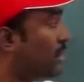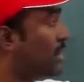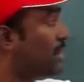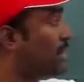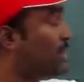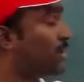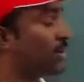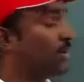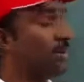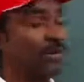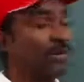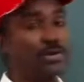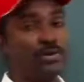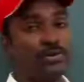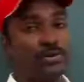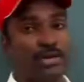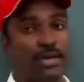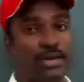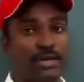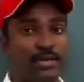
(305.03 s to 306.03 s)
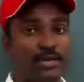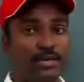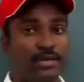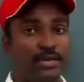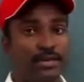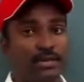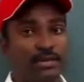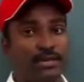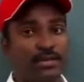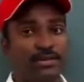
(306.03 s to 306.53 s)
You are going to get
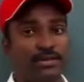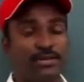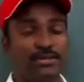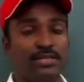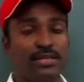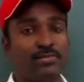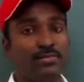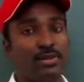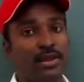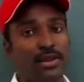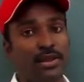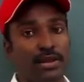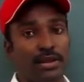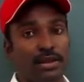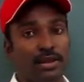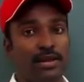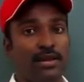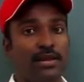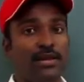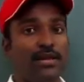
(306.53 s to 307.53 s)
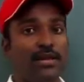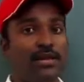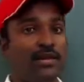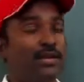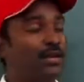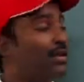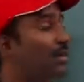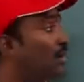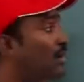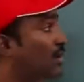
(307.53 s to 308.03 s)
the similar
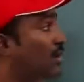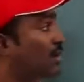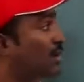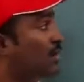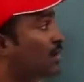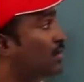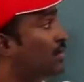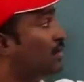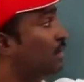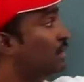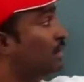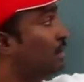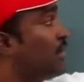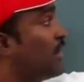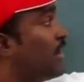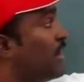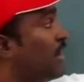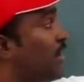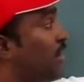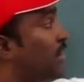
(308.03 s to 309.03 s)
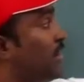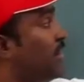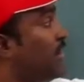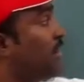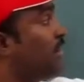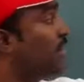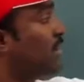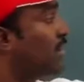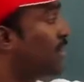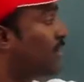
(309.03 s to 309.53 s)
drawing in
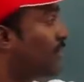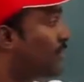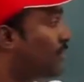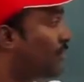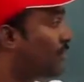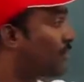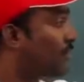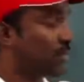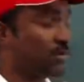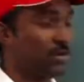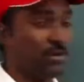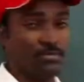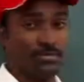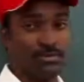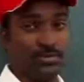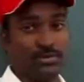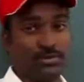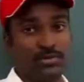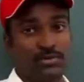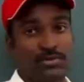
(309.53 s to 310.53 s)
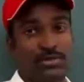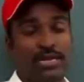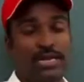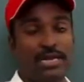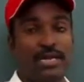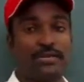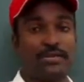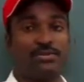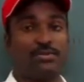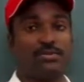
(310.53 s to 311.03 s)
the fourth option. So that
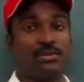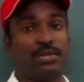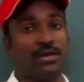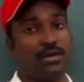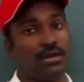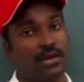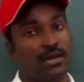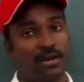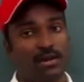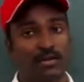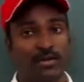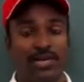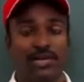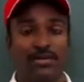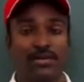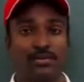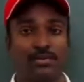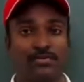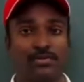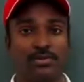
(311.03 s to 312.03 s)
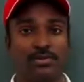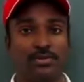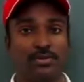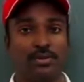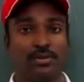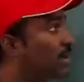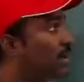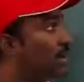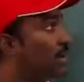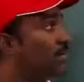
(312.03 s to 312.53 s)
has to be the right option.
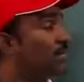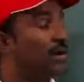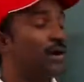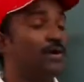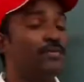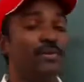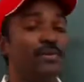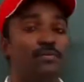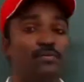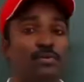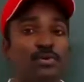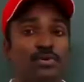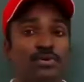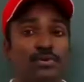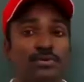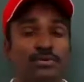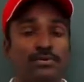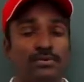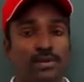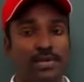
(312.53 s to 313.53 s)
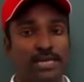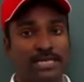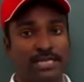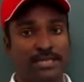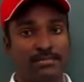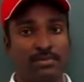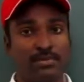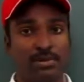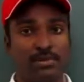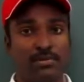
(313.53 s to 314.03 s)
Now I will move to next
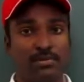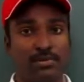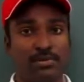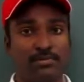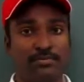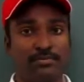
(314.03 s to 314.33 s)
problem.